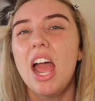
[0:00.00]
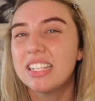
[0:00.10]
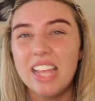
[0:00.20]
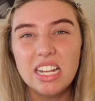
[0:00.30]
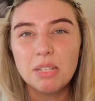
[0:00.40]

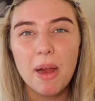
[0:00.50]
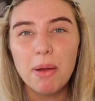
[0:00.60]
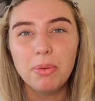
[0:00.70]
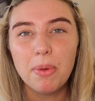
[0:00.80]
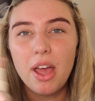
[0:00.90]
a setting
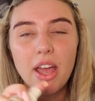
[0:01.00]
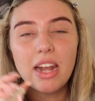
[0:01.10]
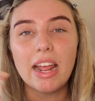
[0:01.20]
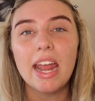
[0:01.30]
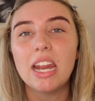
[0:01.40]
spray would work,
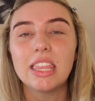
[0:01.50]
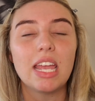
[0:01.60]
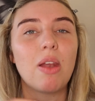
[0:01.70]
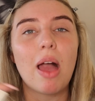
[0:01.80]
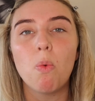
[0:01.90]
like
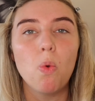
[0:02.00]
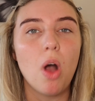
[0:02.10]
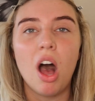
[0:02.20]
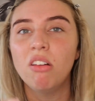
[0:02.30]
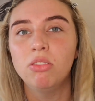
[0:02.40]
anything like
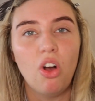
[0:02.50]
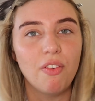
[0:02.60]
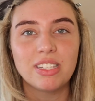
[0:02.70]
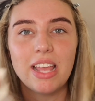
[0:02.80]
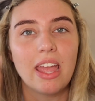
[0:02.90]
water,
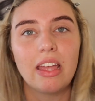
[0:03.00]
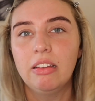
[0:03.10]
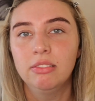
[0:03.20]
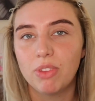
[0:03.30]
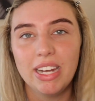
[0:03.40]
obviously
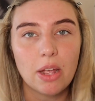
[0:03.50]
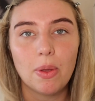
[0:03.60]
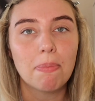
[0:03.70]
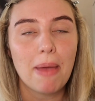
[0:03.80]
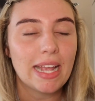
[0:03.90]

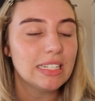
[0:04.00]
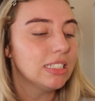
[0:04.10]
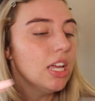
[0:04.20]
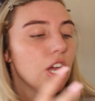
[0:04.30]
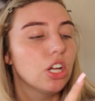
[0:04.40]
liquid
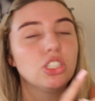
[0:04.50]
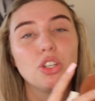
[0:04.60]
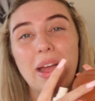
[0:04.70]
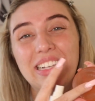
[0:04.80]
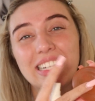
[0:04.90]
based, because
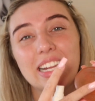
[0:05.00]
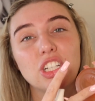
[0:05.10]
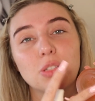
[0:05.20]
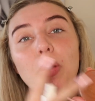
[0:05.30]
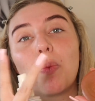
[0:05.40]
you basically
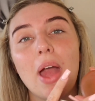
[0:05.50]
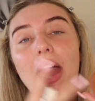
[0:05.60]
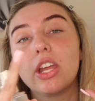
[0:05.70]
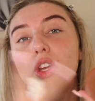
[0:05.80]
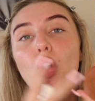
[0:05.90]
just want to
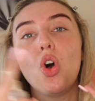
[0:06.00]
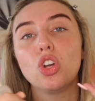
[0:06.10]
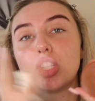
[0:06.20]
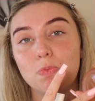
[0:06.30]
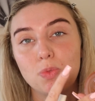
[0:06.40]
wet
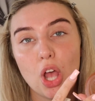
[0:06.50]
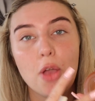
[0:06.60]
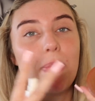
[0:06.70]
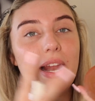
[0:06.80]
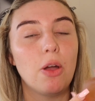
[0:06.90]
your
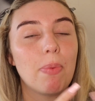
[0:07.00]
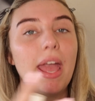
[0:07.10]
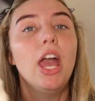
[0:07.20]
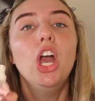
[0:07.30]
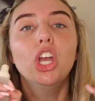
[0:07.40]
soap a little
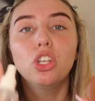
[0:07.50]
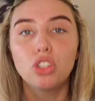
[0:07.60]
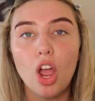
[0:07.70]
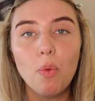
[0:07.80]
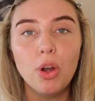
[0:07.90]
bit. You
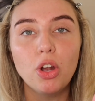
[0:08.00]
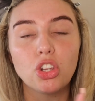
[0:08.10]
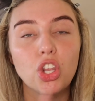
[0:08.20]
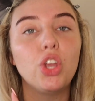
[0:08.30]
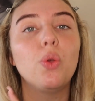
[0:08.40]
don't want to
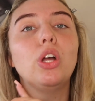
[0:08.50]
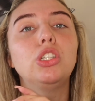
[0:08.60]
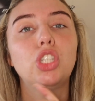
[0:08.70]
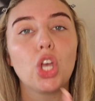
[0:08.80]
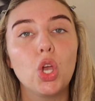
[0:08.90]
do
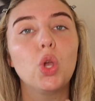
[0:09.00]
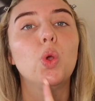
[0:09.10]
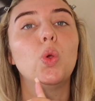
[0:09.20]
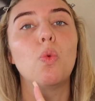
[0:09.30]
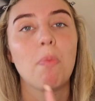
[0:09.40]

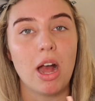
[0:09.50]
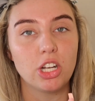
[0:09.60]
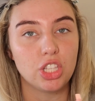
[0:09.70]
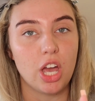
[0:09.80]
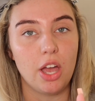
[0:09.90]
too
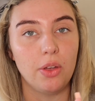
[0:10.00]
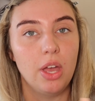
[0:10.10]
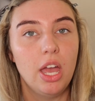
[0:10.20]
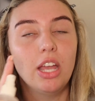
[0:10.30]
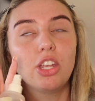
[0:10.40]
much though.
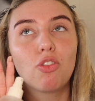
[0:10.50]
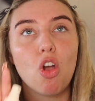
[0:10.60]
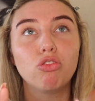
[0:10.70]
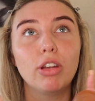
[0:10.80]
You've got to